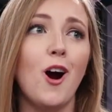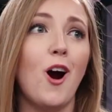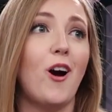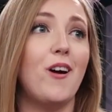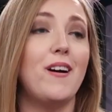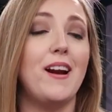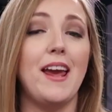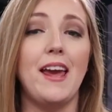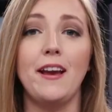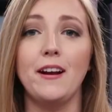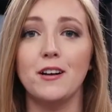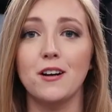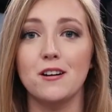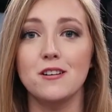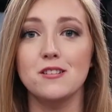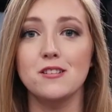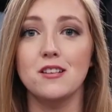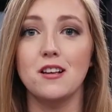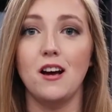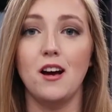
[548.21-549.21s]
Our
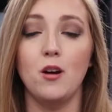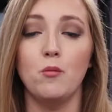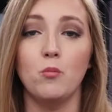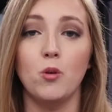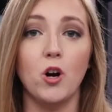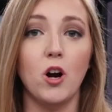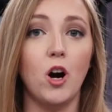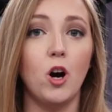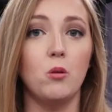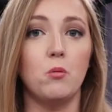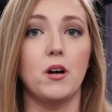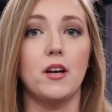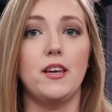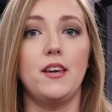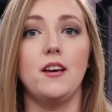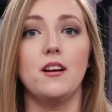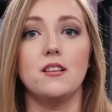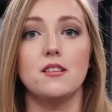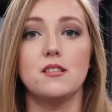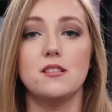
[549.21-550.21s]
anchors, we're all
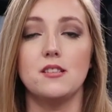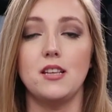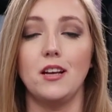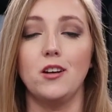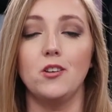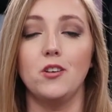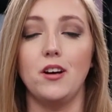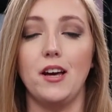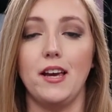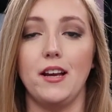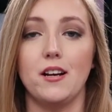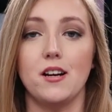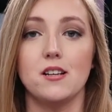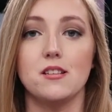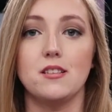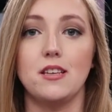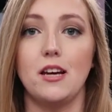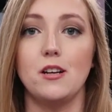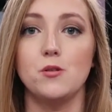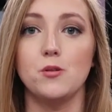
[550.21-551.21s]
working on single anchor
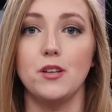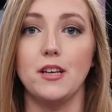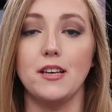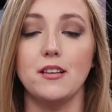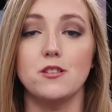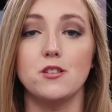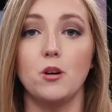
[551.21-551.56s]
scheduling.